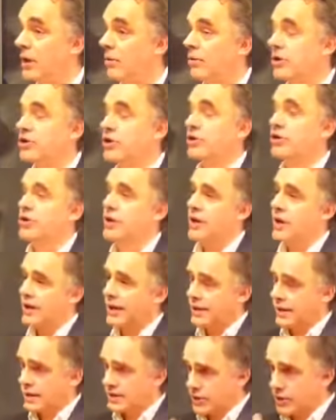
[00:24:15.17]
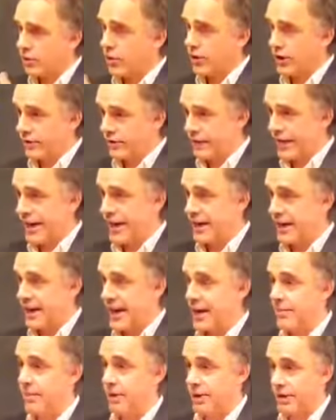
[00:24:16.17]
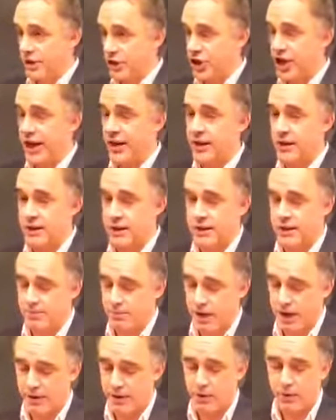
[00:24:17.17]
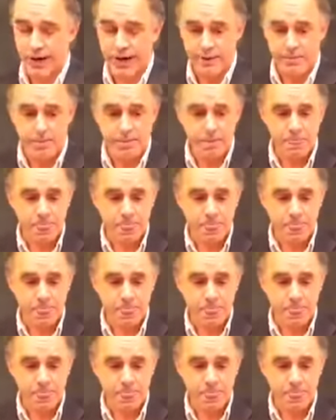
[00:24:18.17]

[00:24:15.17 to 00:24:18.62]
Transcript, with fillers: which is the story of Cain and Abel in Genesis, by the way,